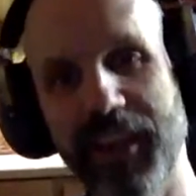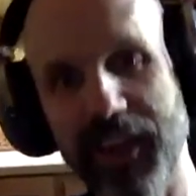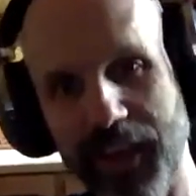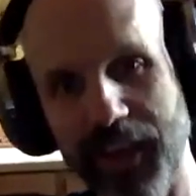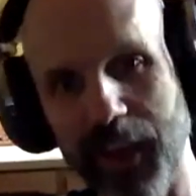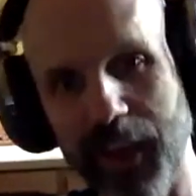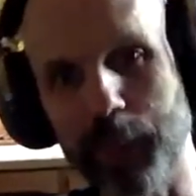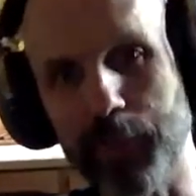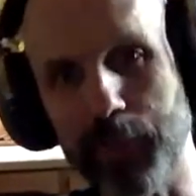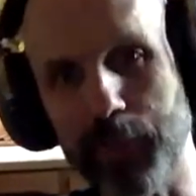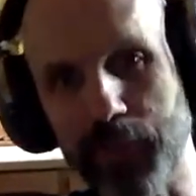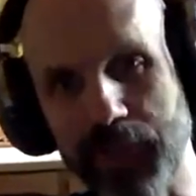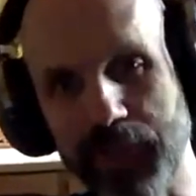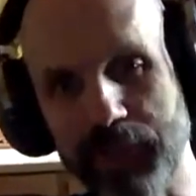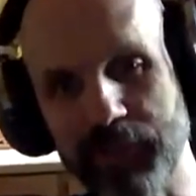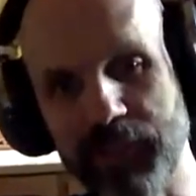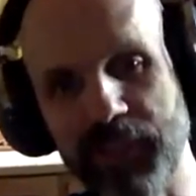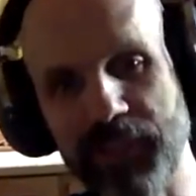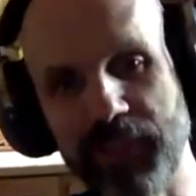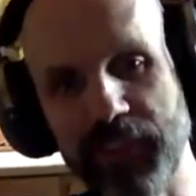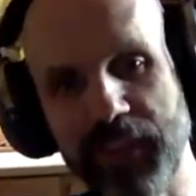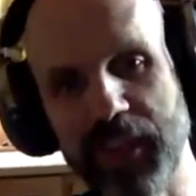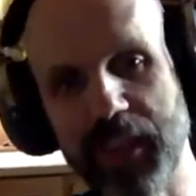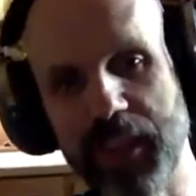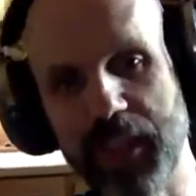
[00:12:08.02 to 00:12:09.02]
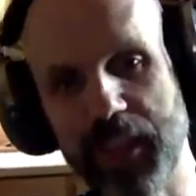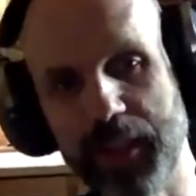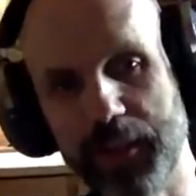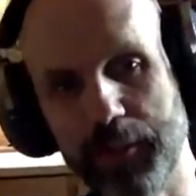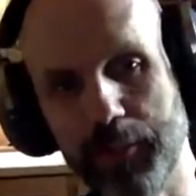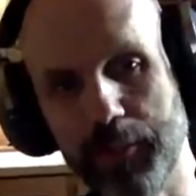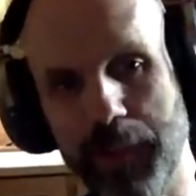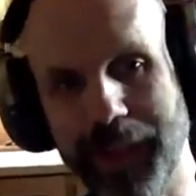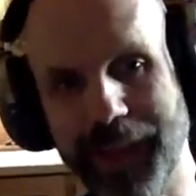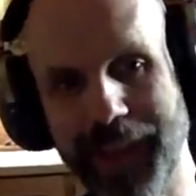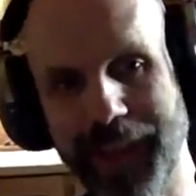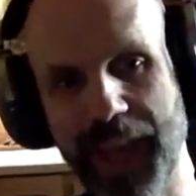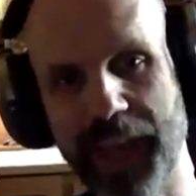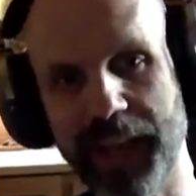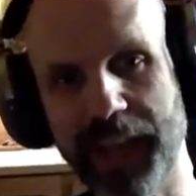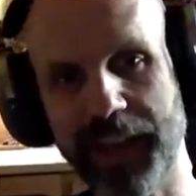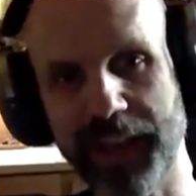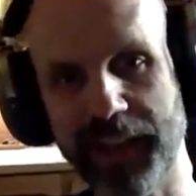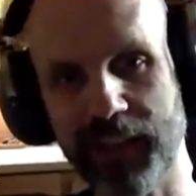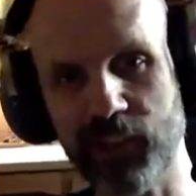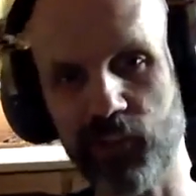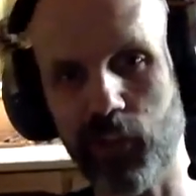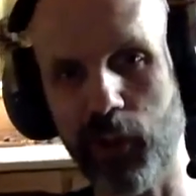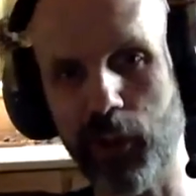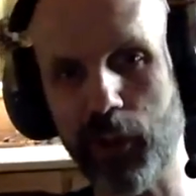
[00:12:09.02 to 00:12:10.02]
I believe that the
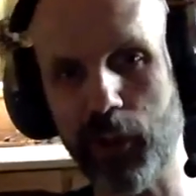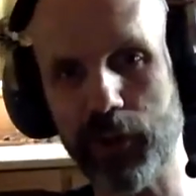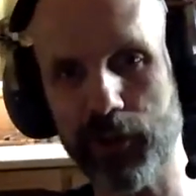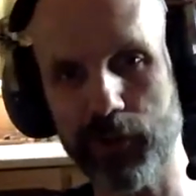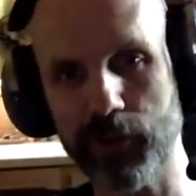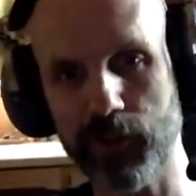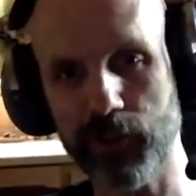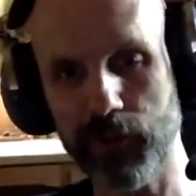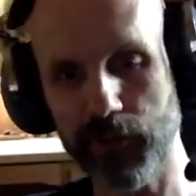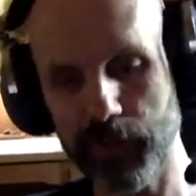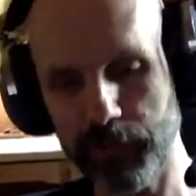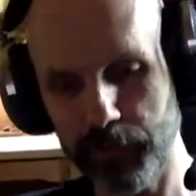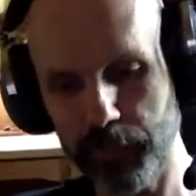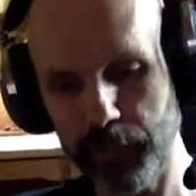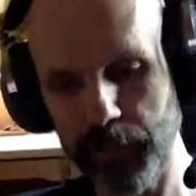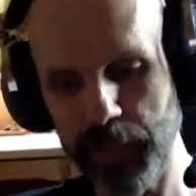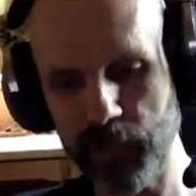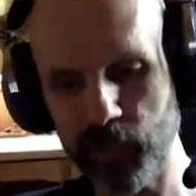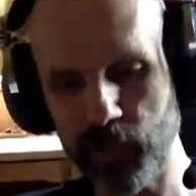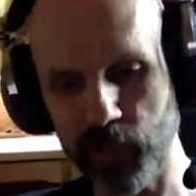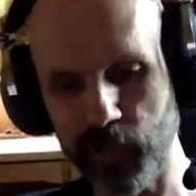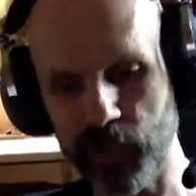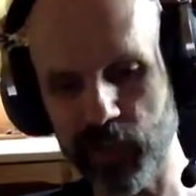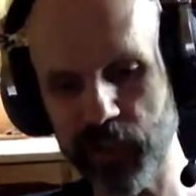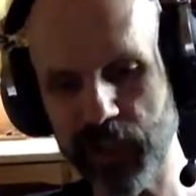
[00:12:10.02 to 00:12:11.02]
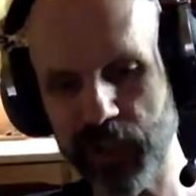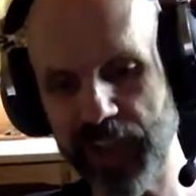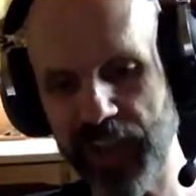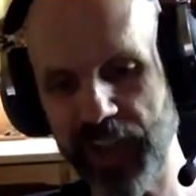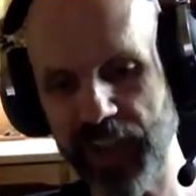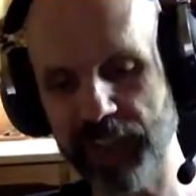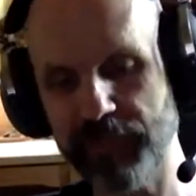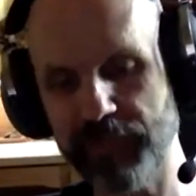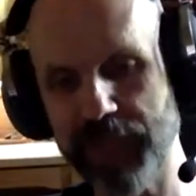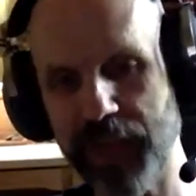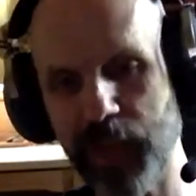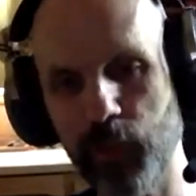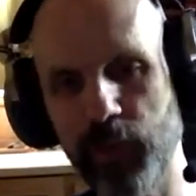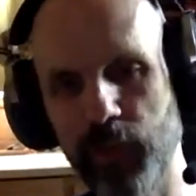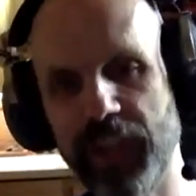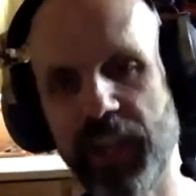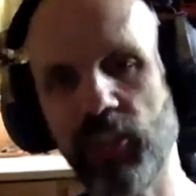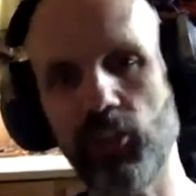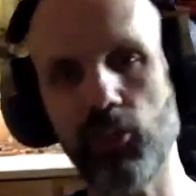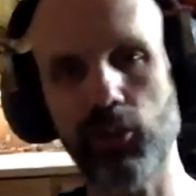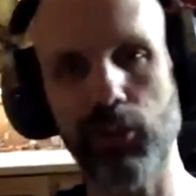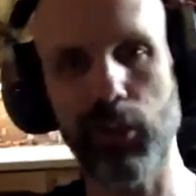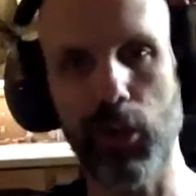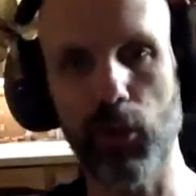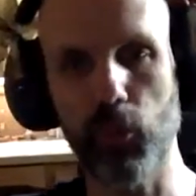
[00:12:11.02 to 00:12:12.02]
mechanics are basically a
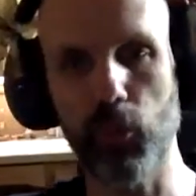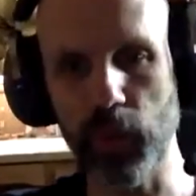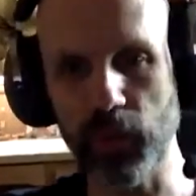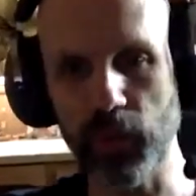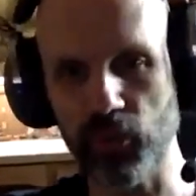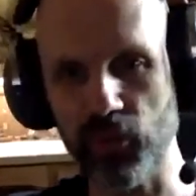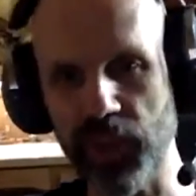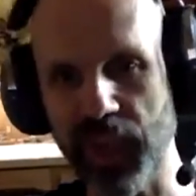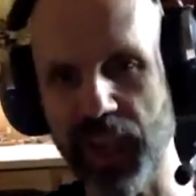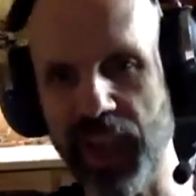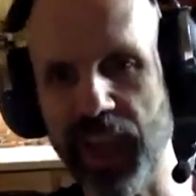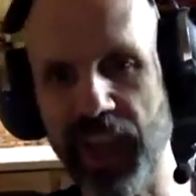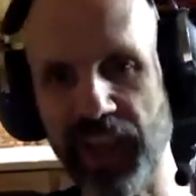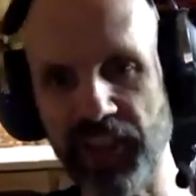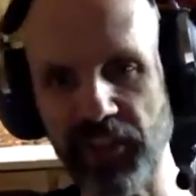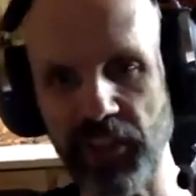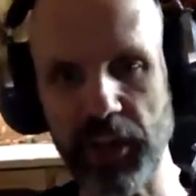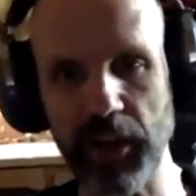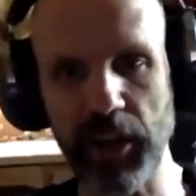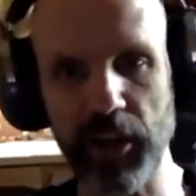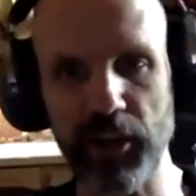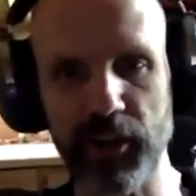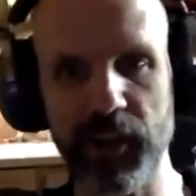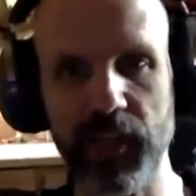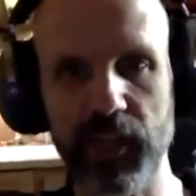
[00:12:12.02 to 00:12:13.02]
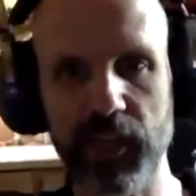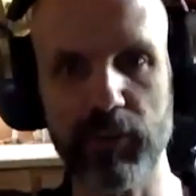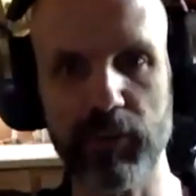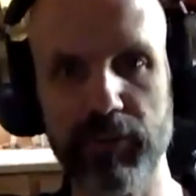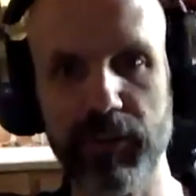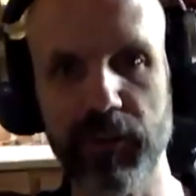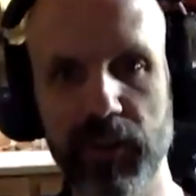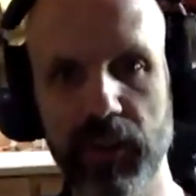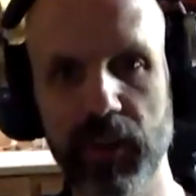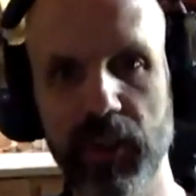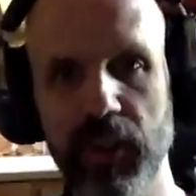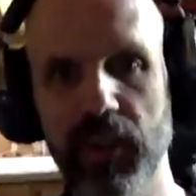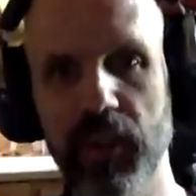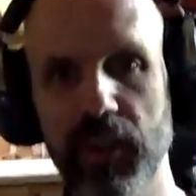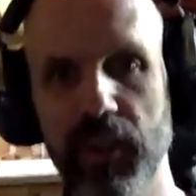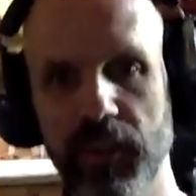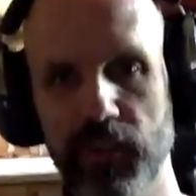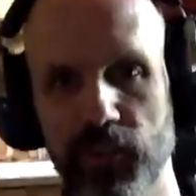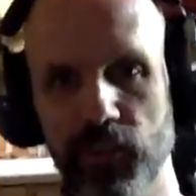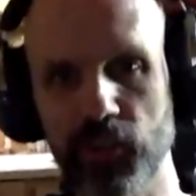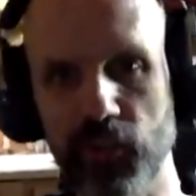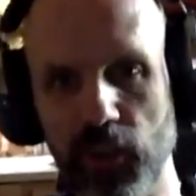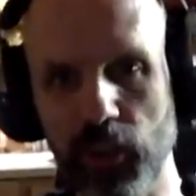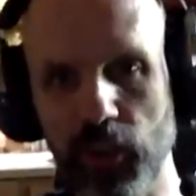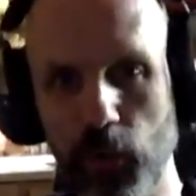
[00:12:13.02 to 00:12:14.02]
foundation on which to hang the narrative.
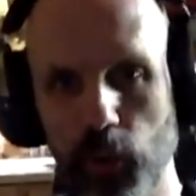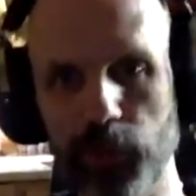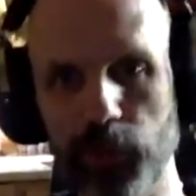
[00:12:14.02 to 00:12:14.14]
So